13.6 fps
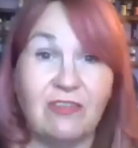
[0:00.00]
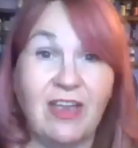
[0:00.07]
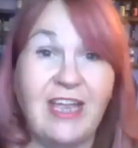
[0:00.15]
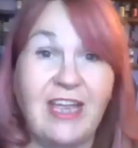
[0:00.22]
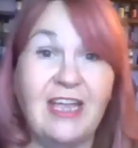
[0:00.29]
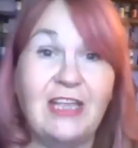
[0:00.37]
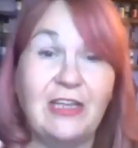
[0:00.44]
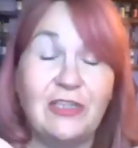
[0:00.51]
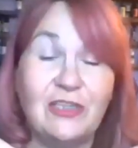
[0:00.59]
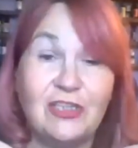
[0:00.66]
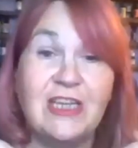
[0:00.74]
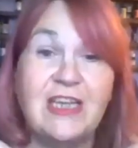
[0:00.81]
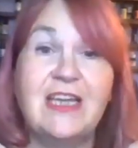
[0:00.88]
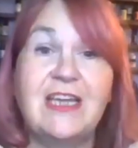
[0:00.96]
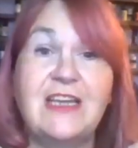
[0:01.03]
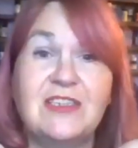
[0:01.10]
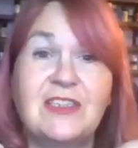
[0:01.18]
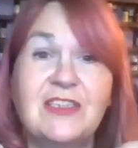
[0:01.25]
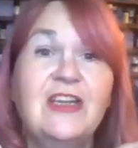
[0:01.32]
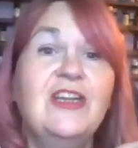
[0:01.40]
of England
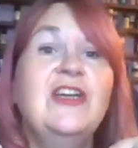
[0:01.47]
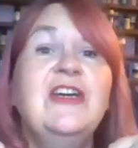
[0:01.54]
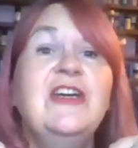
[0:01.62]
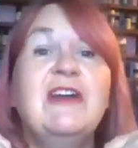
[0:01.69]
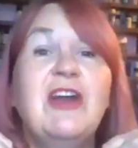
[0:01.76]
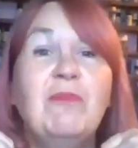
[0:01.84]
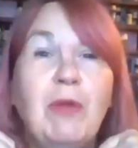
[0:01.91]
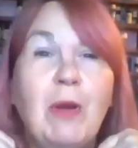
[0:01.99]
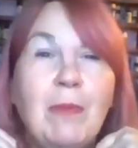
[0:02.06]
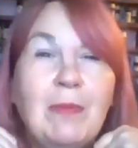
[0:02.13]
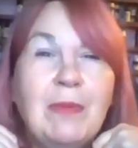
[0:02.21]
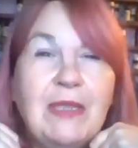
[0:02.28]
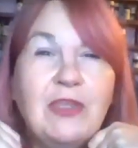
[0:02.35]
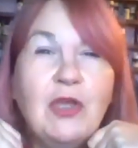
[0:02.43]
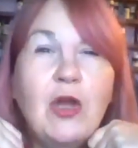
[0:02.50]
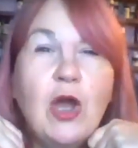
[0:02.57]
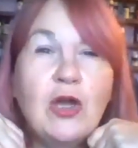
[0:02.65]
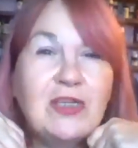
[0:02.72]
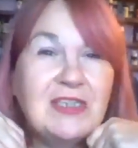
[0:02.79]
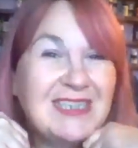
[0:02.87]
is probably the